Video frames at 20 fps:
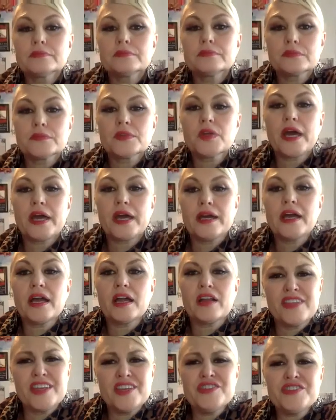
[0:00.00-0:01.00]
Okay. Are
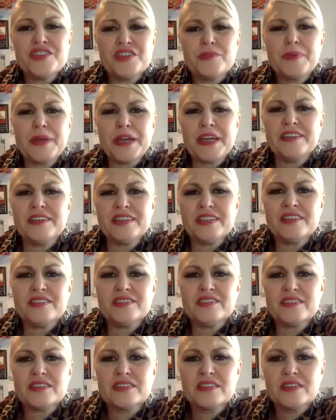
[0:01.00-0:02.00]
these your
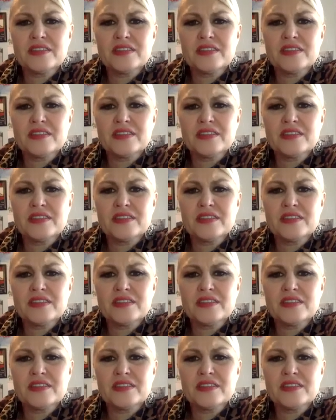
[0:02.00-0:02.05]
paintings?